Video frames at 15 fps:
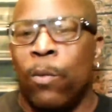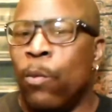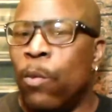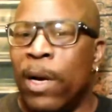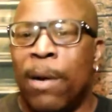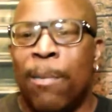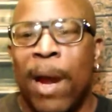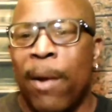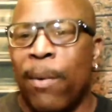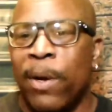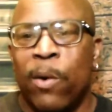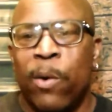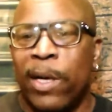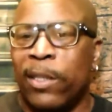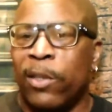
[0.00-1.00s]
one of my
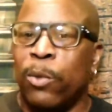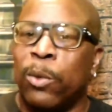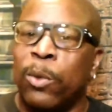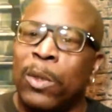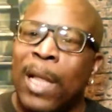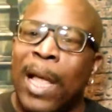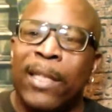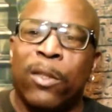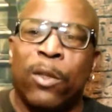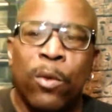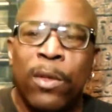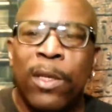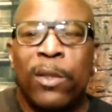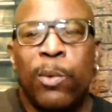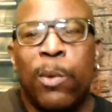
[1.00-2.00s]
requesters was like,
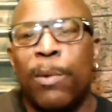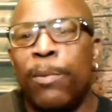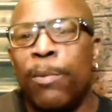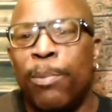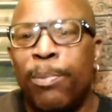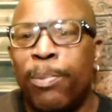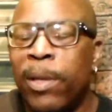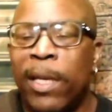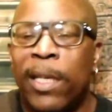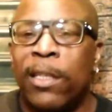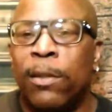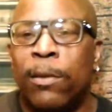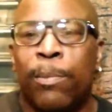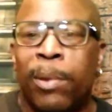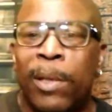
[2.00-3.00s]
do this one,
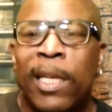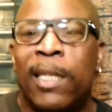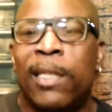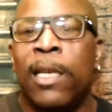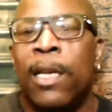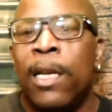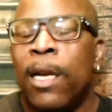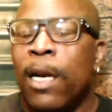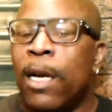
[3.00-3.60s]
please, please,